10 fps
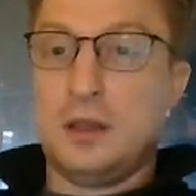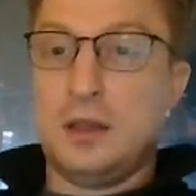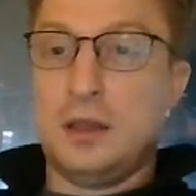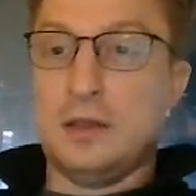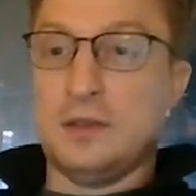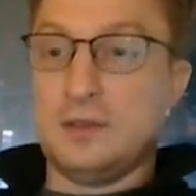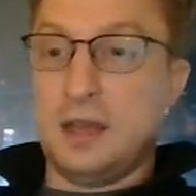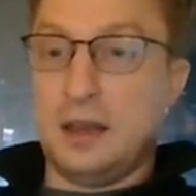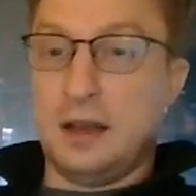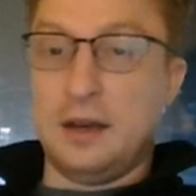is
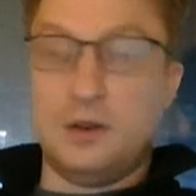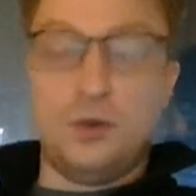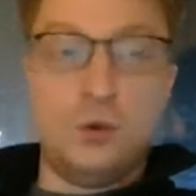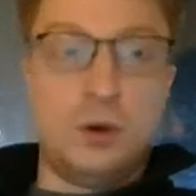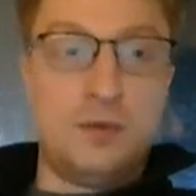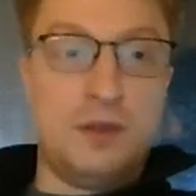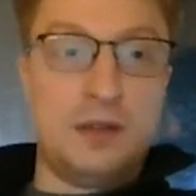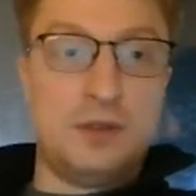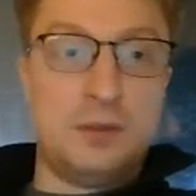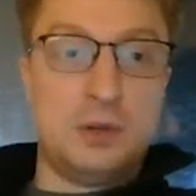a 92 on
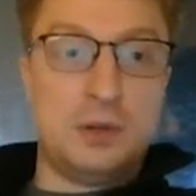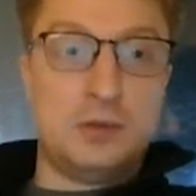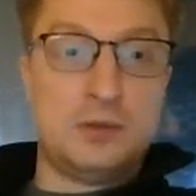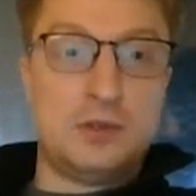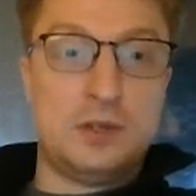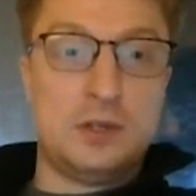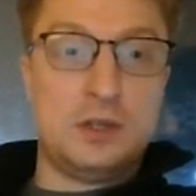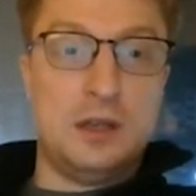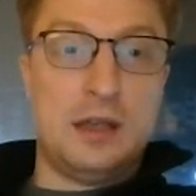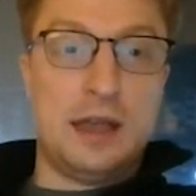Fantasy Pros.
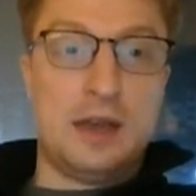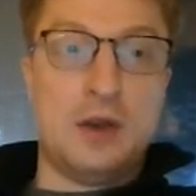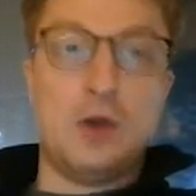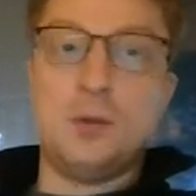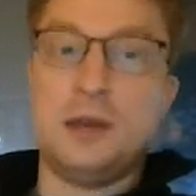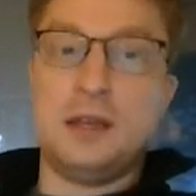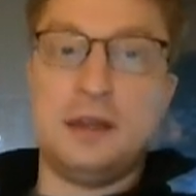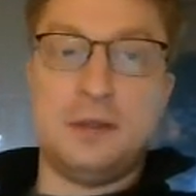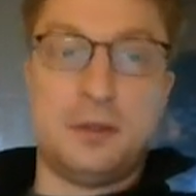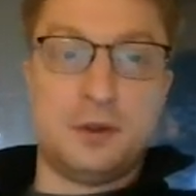Had nobody
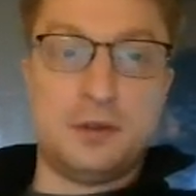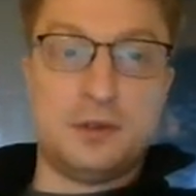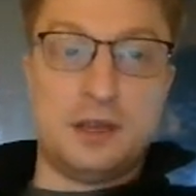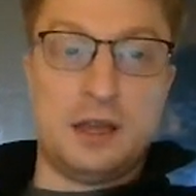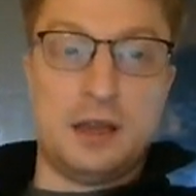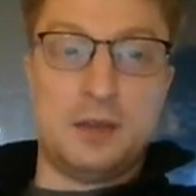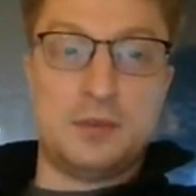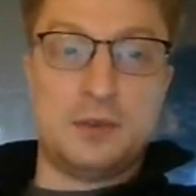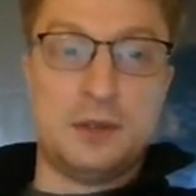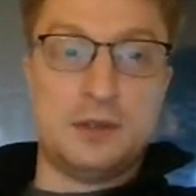in the Thursday game,
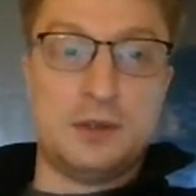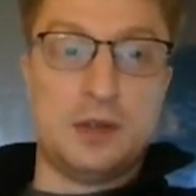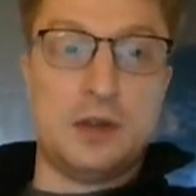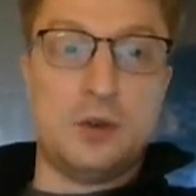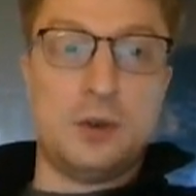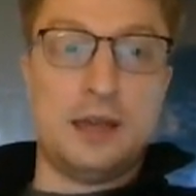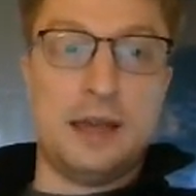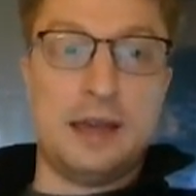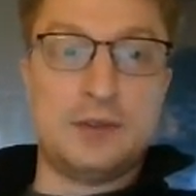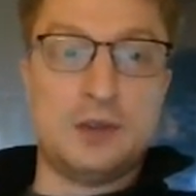so let's look at who he
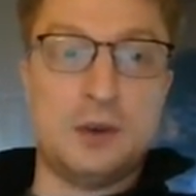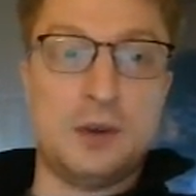has going